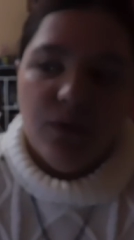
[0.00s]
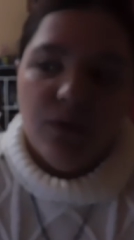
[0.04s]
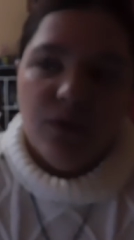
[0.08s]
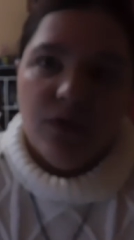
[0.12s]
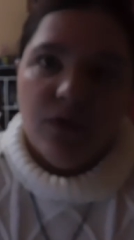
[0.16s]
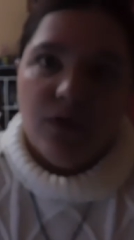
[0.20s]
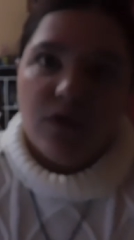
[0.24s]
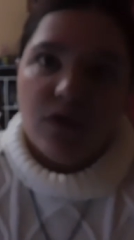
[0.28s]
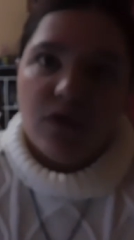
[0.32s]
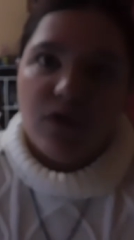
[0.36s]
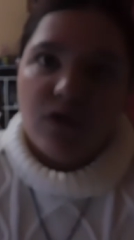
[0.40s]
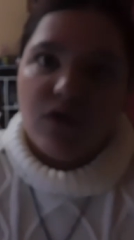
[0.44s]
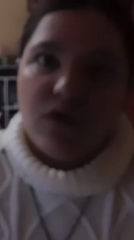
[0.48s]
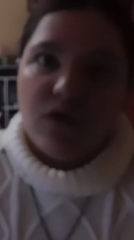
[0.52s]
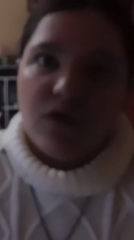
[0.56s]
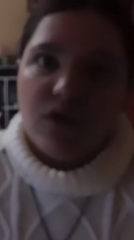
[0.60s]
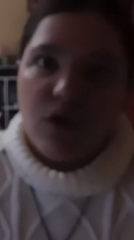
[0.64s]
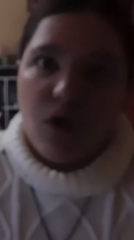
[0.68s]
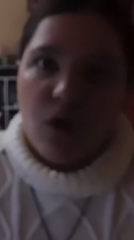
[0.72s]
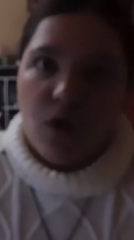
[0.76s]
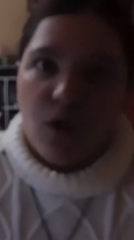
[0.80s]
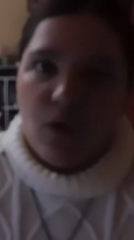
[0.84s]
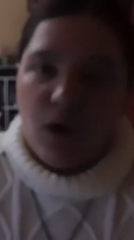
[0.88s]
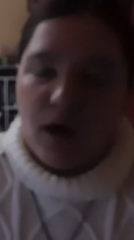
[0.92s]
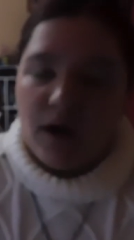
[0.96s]

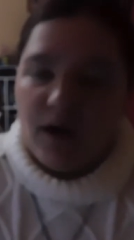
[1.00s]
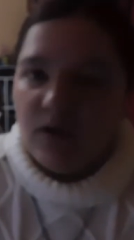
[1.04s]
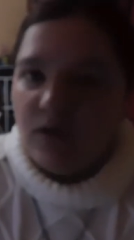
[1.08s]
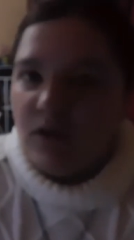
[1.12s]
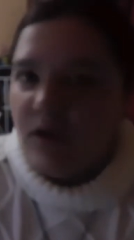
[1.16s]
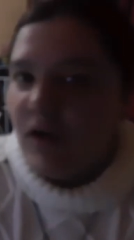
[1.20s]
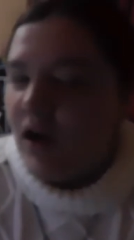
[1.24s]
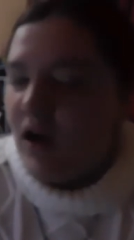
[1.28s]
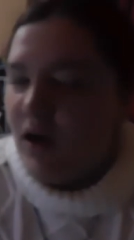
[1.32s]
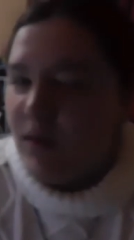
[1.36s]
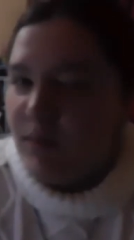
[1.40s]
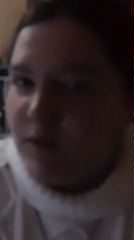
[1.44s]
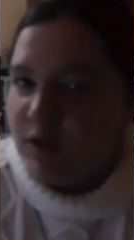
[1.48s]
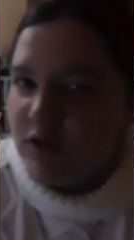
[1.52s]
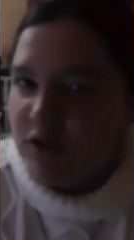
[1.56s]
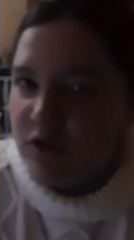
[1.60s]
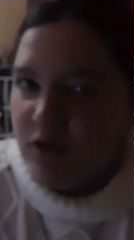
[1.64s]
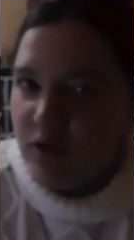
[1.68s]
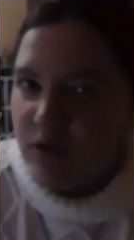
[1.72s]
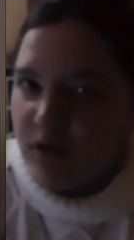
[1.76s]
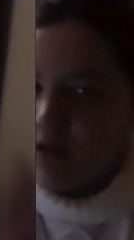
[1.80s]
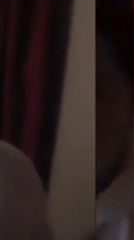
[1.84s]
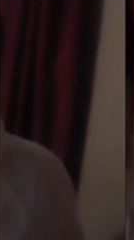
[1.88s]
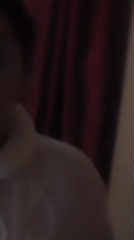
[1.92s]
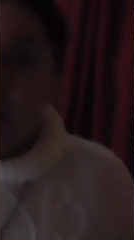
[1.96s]
So I don't know how much you
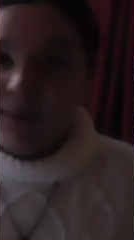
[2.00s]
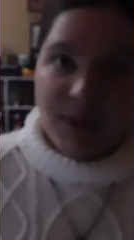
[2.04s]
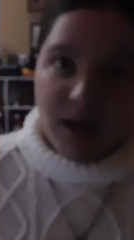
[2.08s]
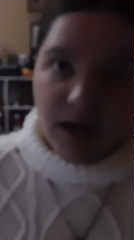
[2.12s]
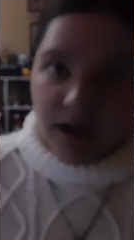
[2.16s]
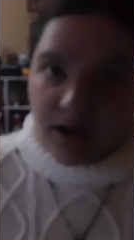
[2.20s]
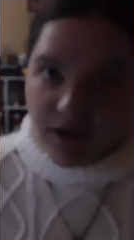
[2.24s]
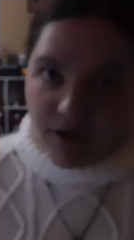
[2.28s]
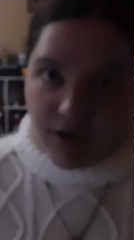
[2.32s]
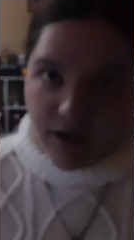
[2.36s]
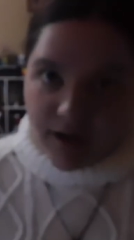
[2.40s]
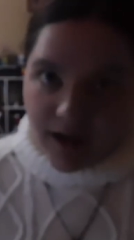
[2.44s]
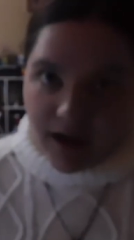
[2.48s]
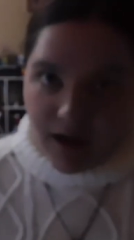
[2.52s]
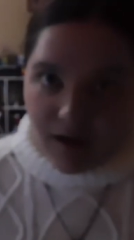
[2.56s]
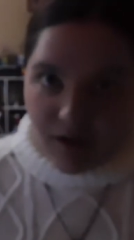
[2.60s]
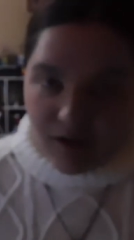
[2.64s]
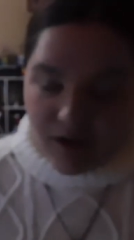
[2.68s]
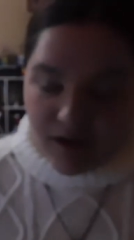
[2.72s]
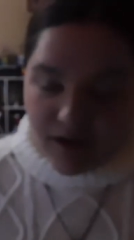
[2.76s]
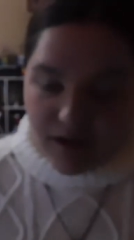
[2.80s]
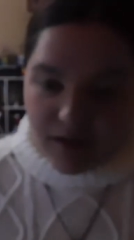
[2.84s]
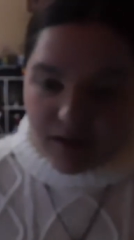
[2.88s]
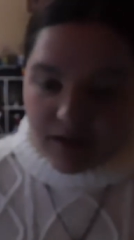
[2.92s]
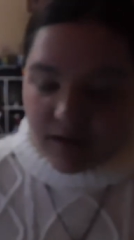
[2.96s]
can... I'm not going out.
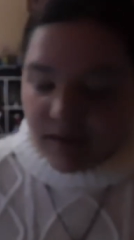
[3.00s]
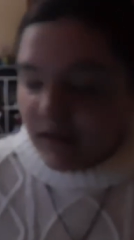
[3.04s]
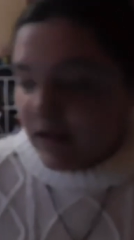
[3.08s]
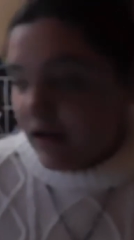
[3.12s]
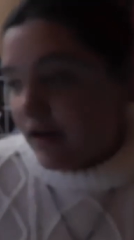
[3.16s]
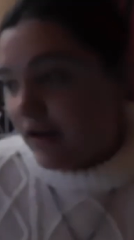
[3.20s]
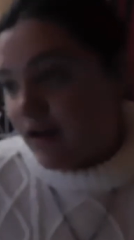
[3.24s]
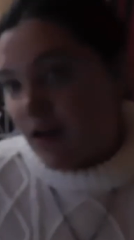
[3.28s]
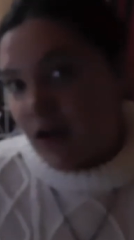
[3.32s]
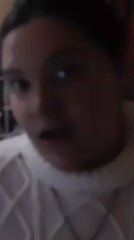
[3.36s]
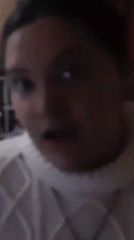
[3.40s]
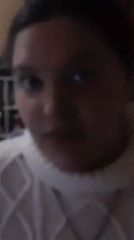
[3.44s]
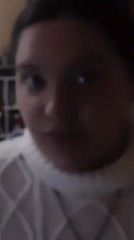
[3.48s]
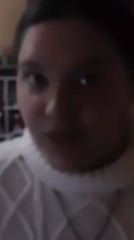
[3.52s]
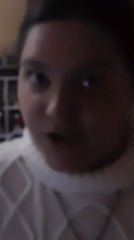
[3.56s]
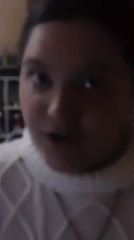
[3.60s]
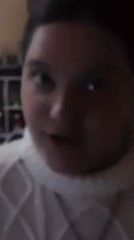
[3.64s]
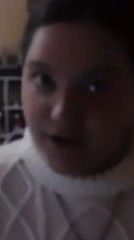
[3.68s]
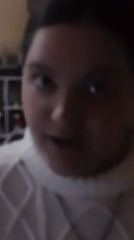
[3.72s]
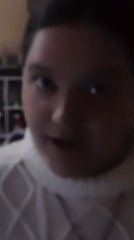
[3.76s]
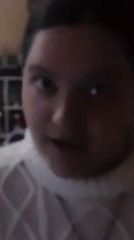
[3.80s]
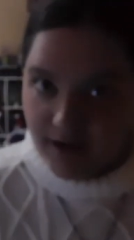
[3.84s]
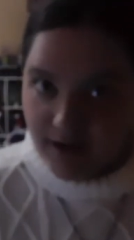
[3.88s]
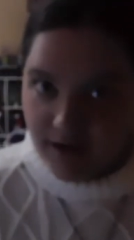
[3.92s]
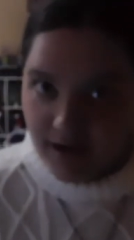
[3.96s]
It's
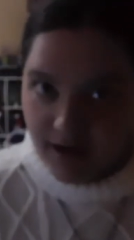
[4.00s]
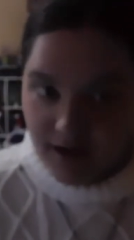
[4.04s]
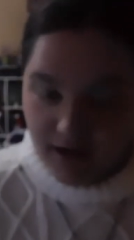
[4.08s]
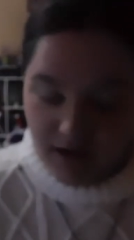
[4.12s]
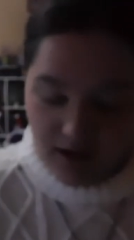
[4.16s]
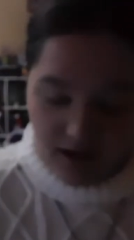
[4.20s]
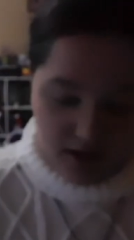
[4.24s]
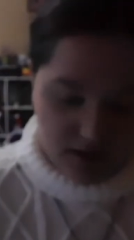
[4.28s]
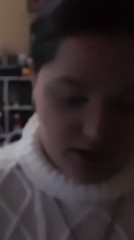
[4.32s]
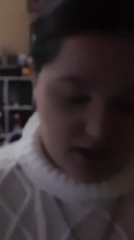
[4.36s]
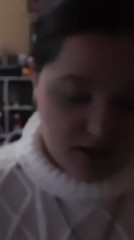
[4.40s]
9.30 at night as I'm